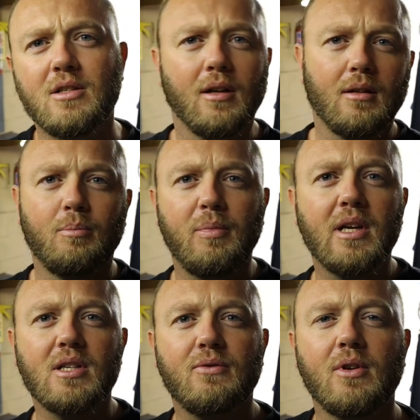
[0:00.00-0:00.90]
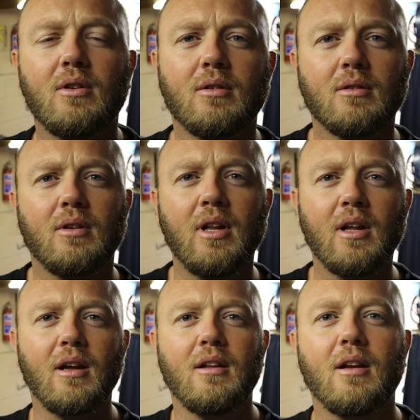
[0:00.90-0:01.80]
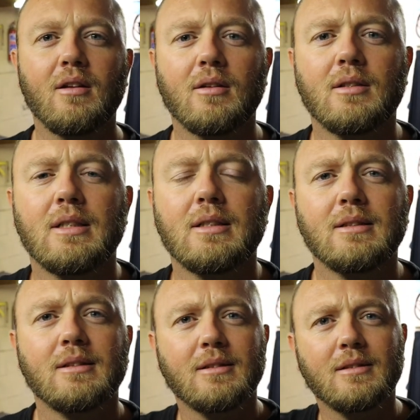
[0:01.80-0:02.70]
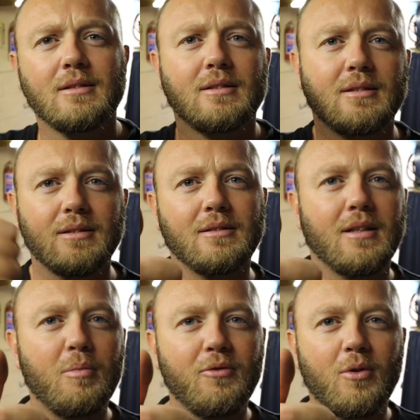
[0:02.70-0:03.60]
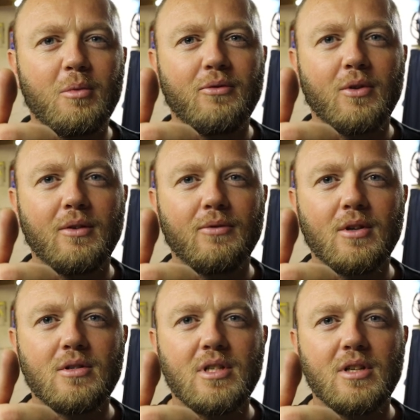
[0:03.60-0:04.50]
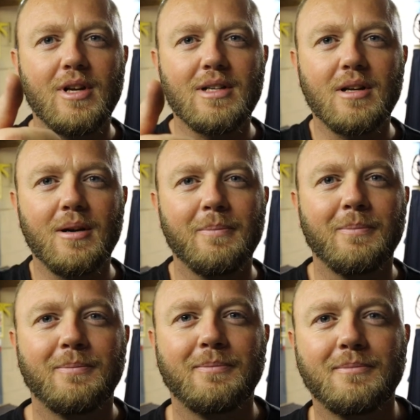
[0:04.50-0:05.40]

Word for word: Just a little PS for you in the in the end. Happy 4x4ing folks, see you next time.